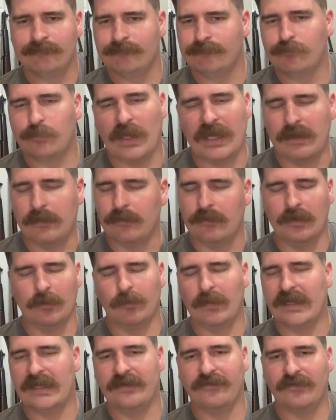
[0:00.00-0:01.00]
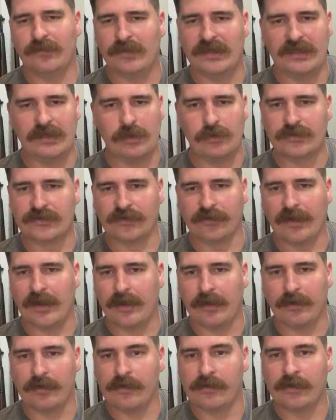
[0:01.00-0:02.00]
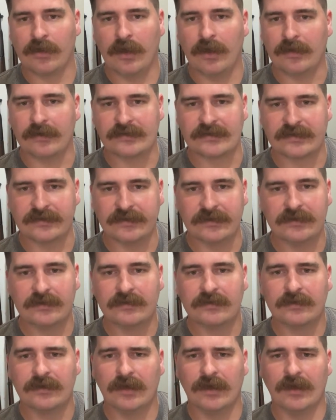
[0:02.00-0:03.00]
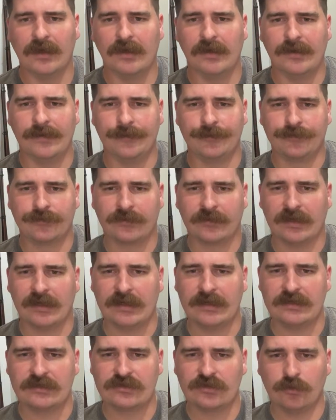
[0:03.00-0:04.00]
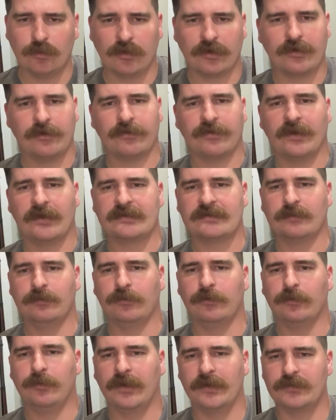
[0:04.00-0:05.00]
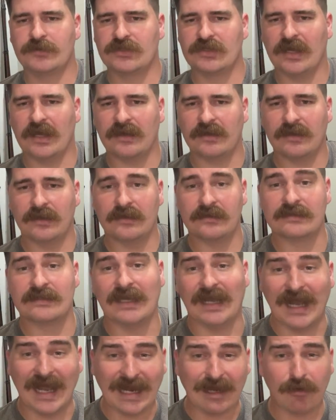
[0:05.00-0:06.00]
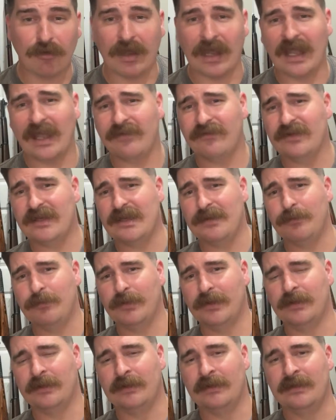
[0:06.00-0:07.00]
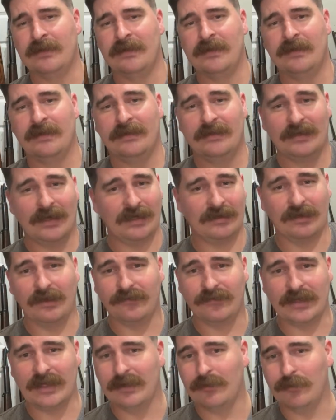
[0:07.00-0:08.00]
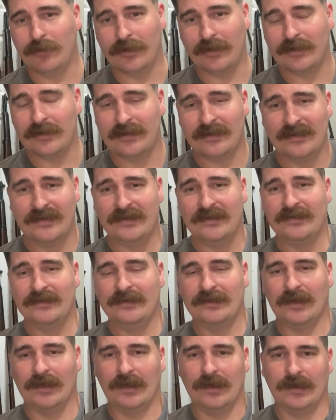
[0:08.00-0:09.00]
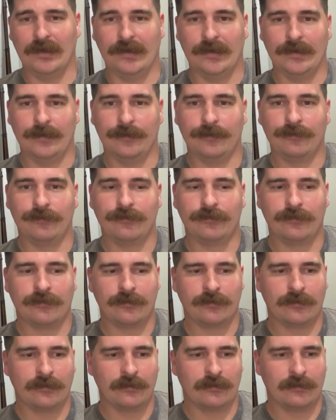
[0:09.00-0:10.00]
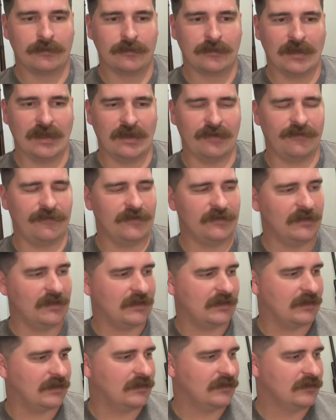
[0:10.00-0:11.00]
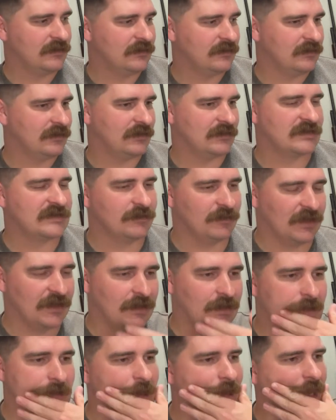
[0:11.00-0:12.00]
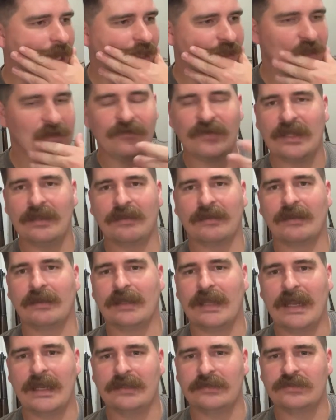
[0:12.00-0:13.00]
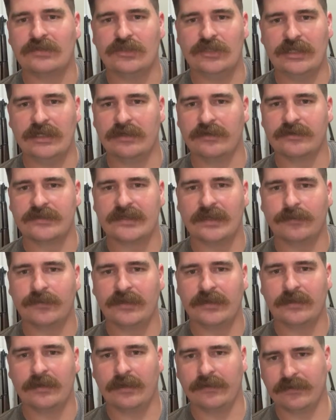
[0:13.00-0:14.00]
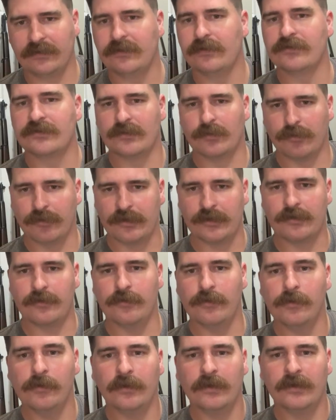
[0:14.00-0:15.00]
it may even be user error, honestly. Angel, what are your thoughts on bullpup shotguns? I don't have any, but I'd love to get one. I feel like there's some like I'd love to get like a KSG or something. I think those are pretty cool.